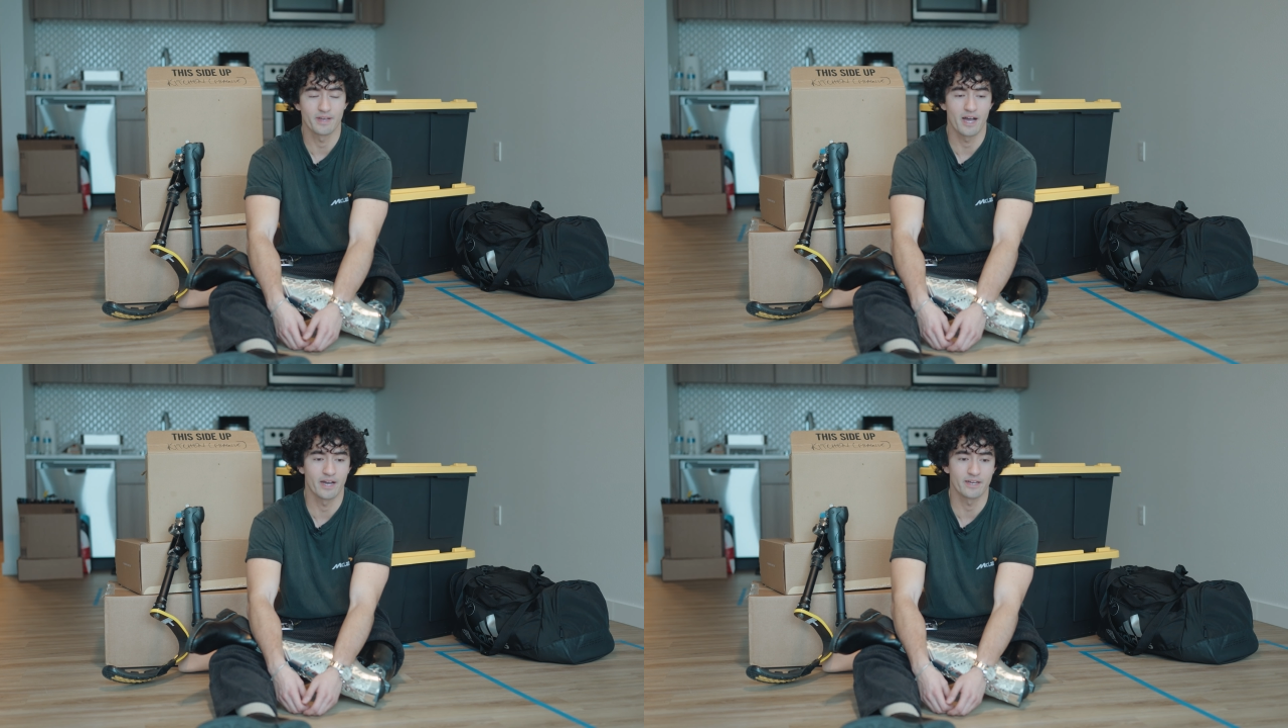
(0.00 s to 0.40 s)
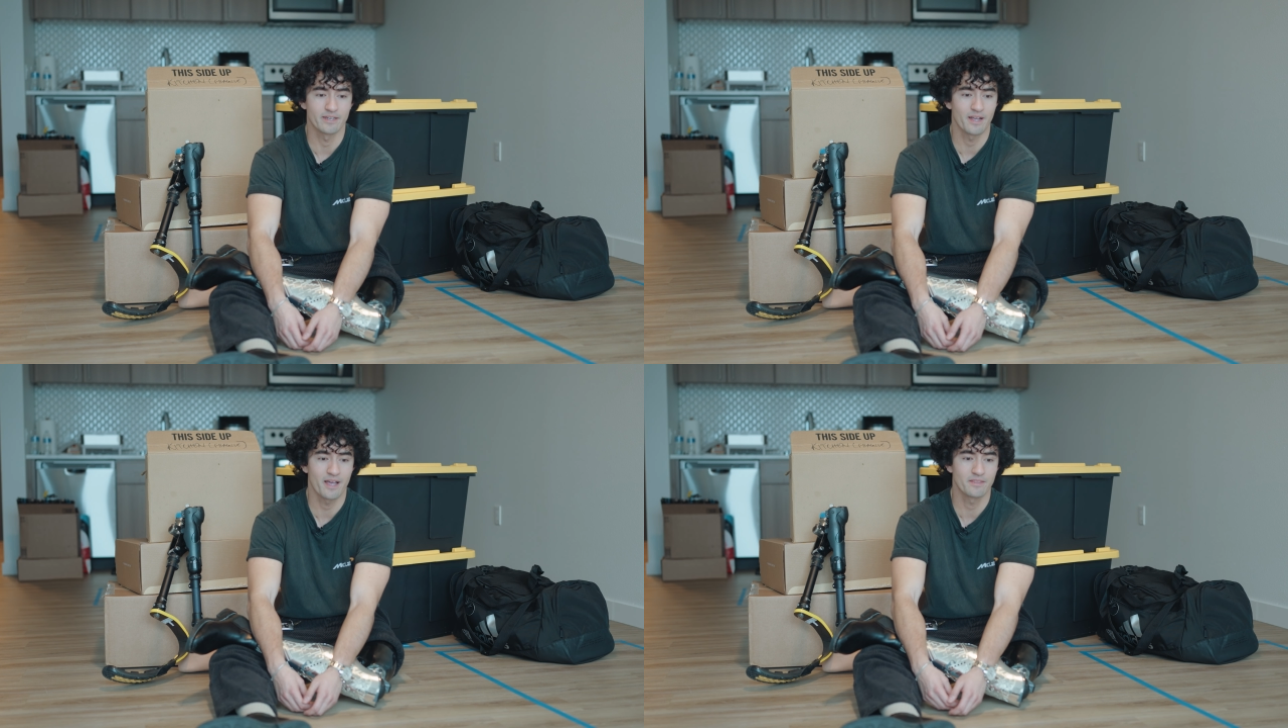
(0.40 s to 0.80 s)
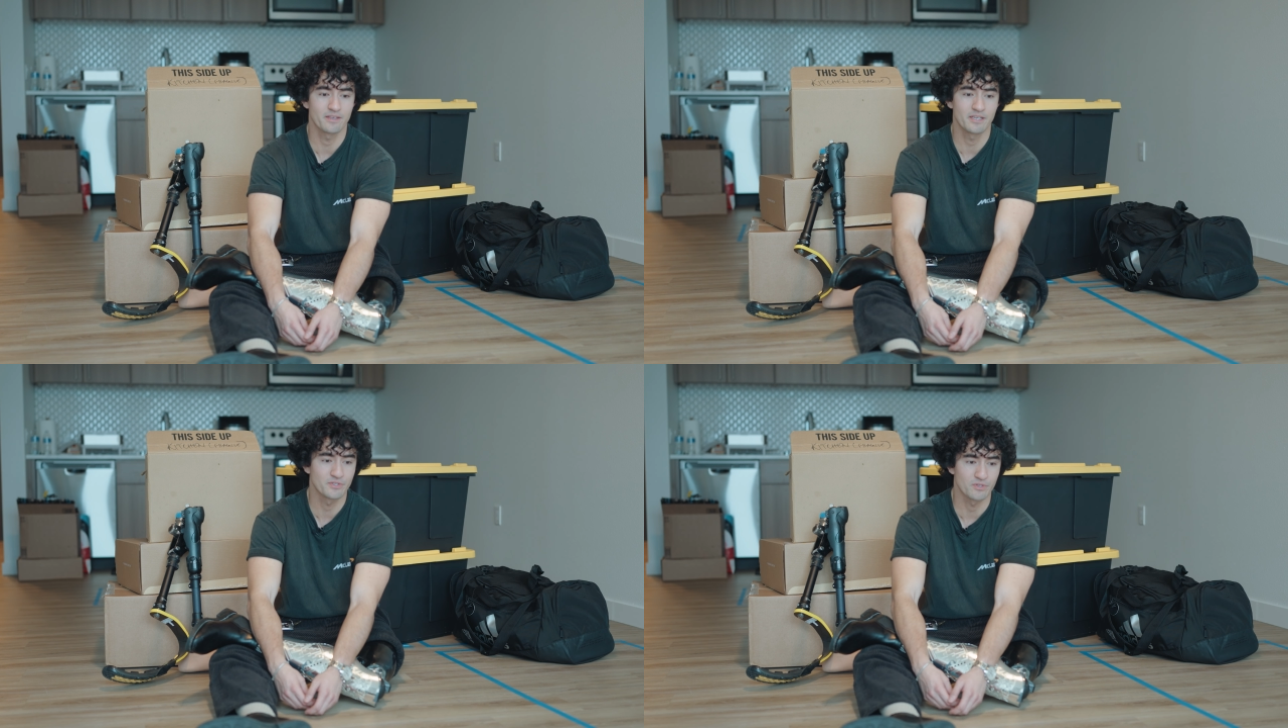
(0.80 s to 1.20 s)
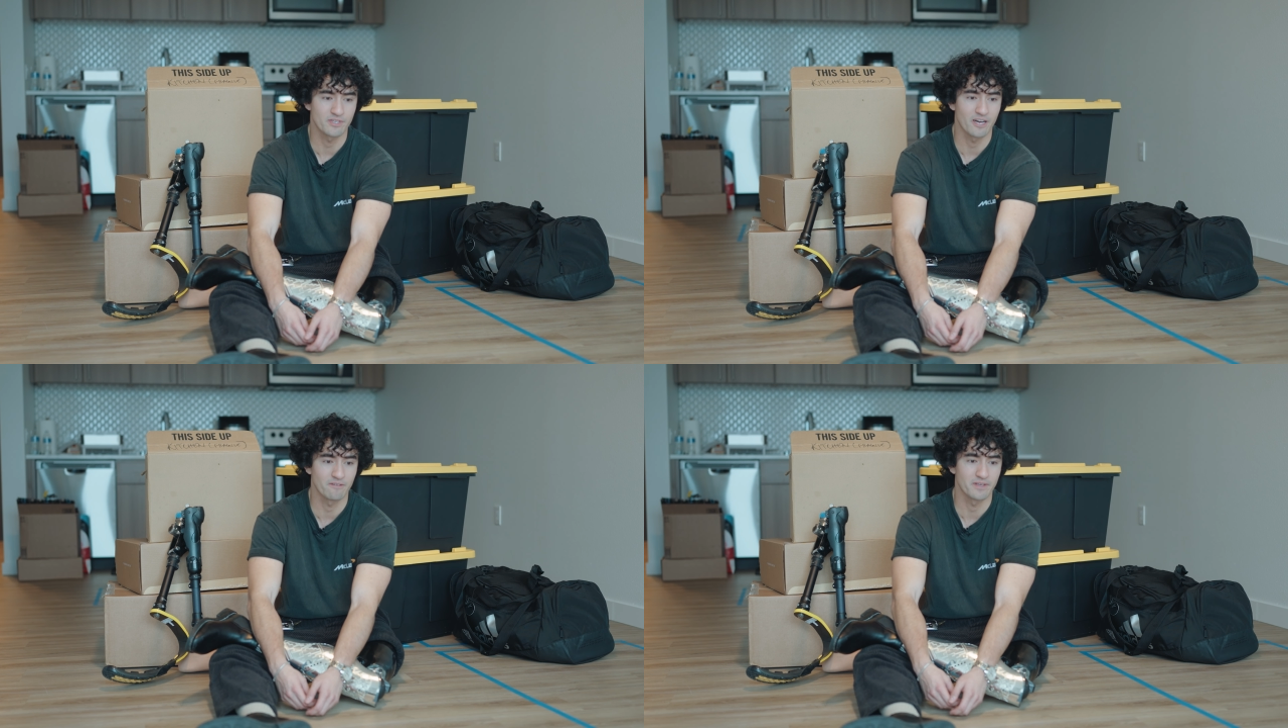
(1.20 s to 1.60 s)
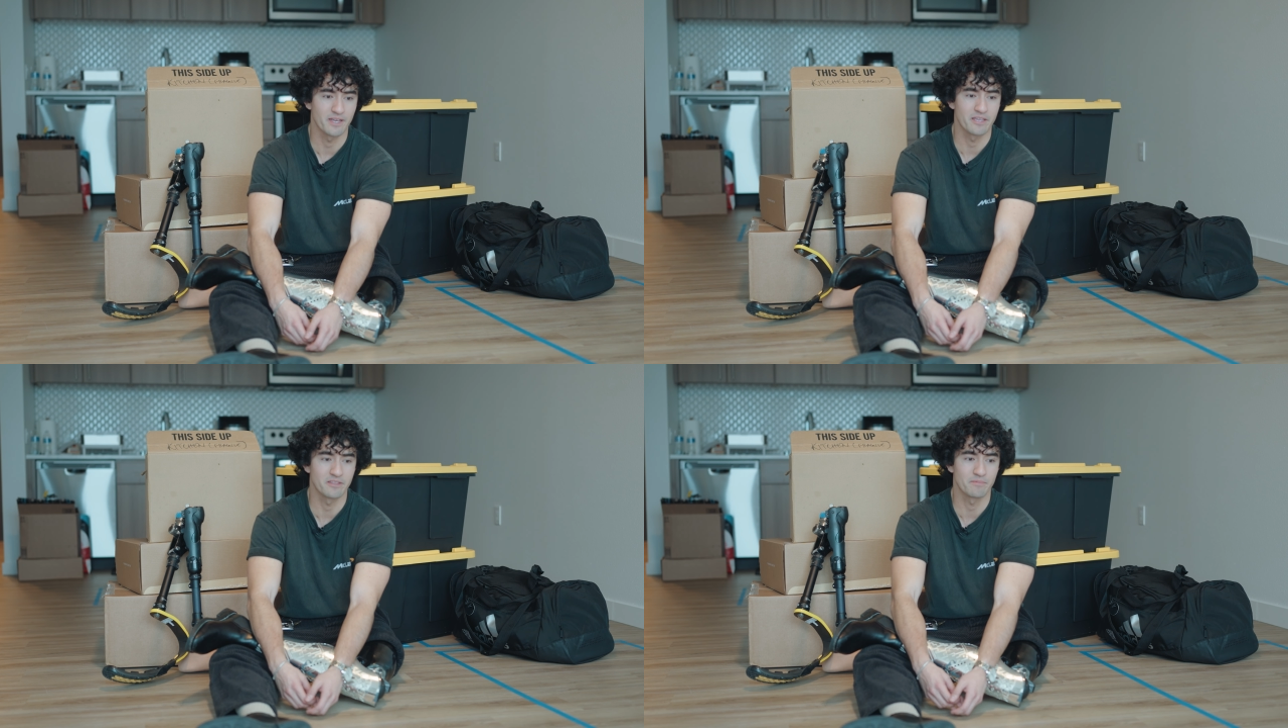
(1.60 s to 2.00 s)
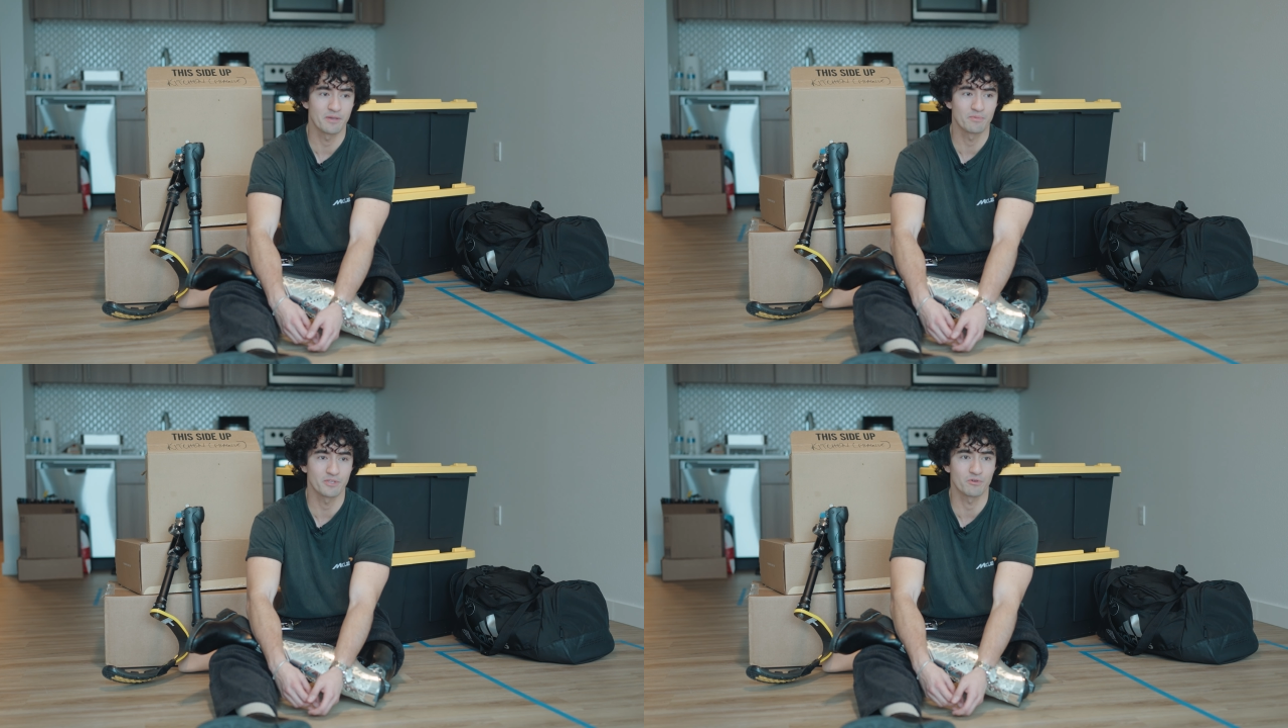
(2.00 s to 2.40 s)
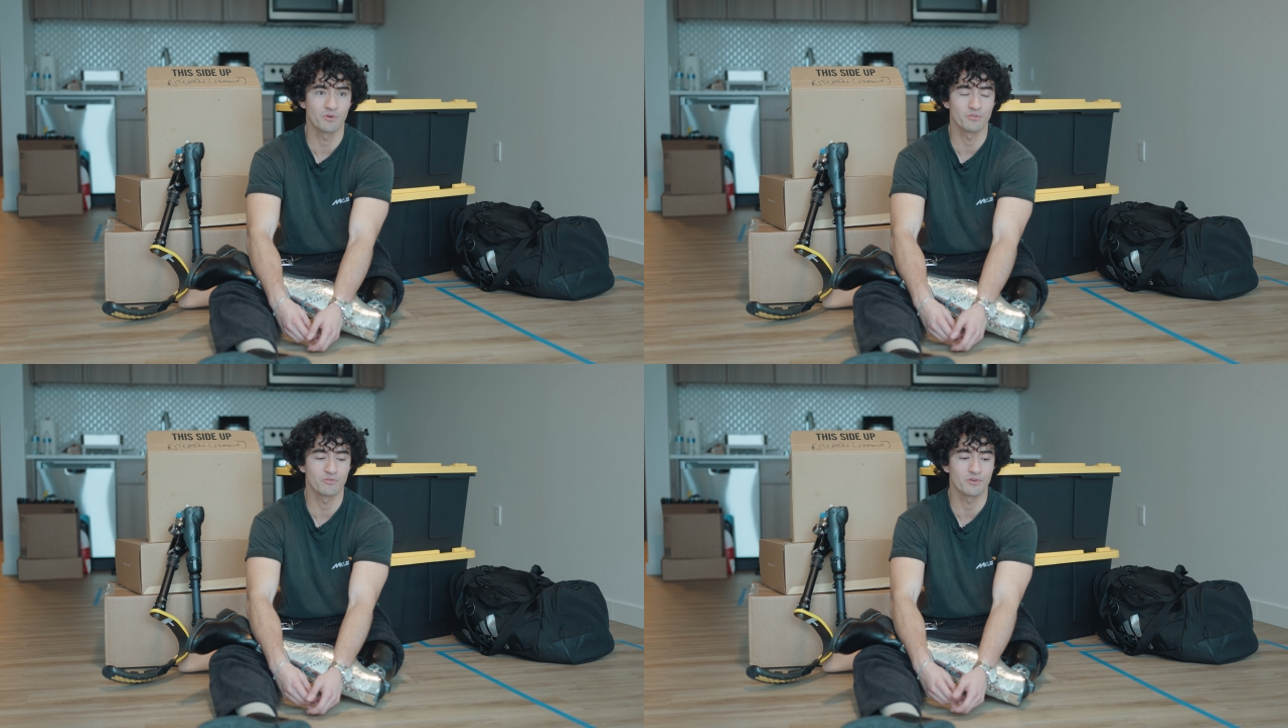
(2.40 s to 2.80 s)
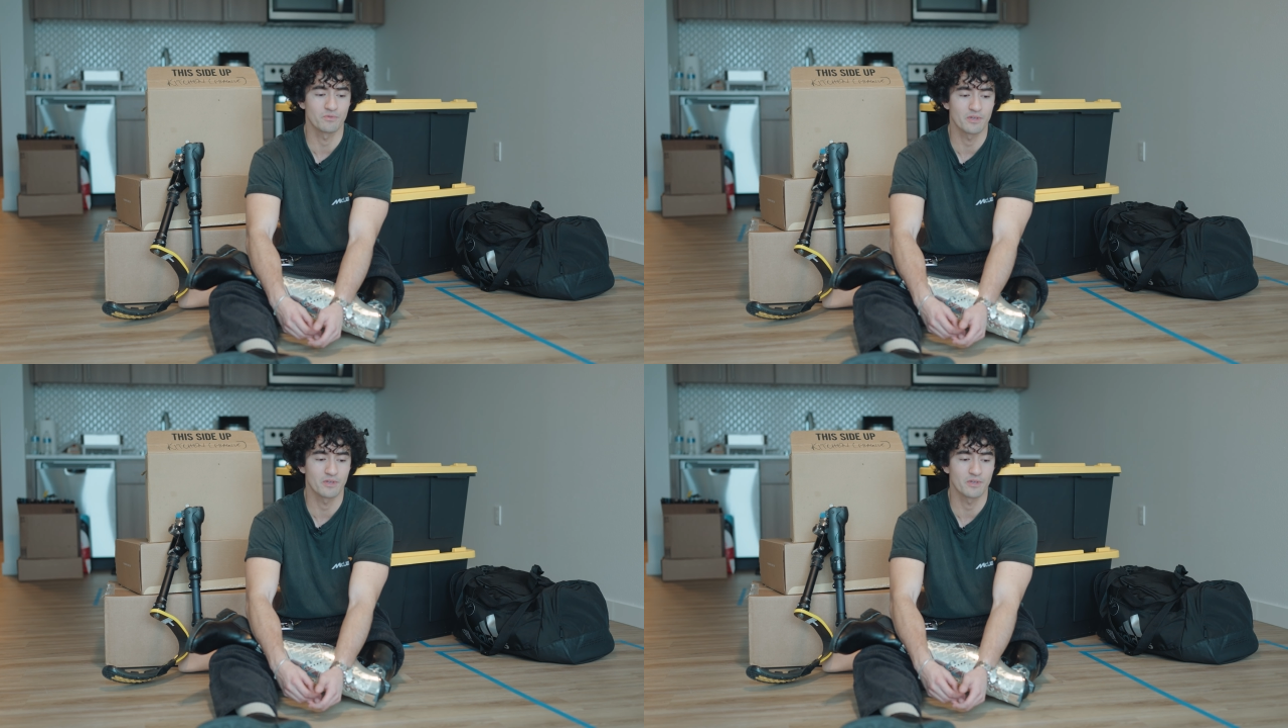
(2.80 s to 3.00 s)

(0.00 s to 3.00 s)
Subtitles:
I had the easier side of it, and the people that were going through it,